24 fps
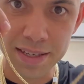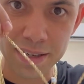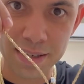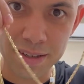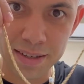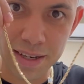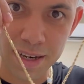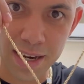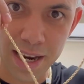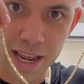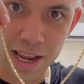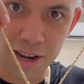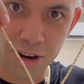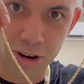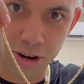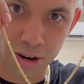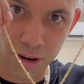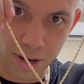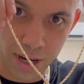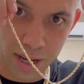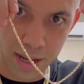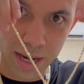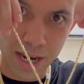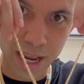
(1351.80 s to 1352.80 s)
is an
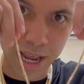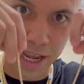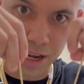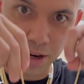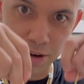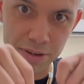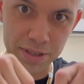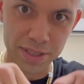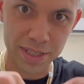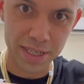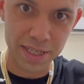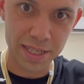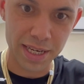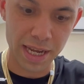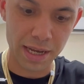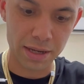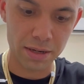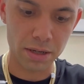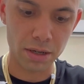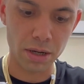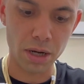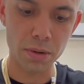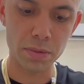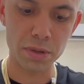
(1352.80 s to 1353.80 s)
anchor. It anchors it down.
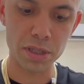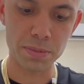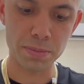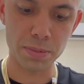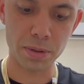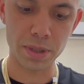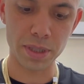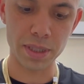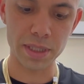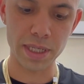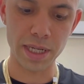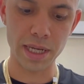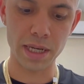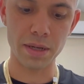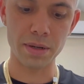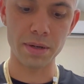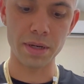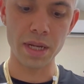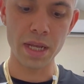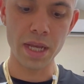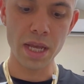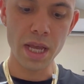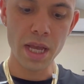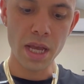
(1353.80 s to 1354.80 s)
It'll always pull it down.
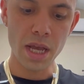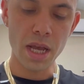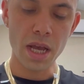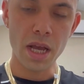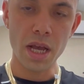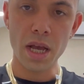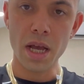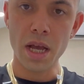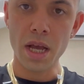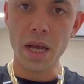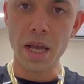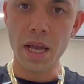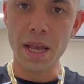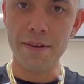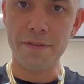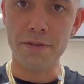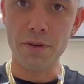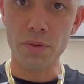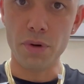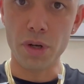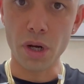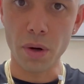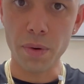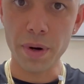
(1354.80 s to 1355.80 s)
If you
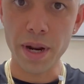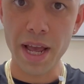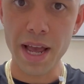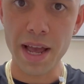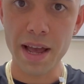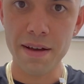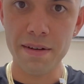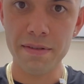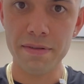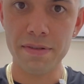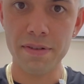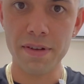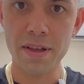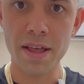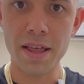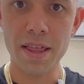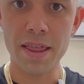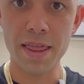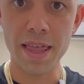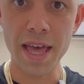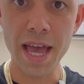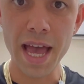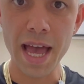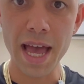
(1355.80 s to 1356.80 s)
don't have
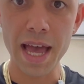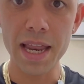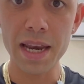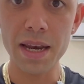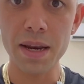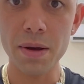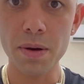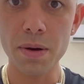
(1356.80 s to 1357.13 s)
that,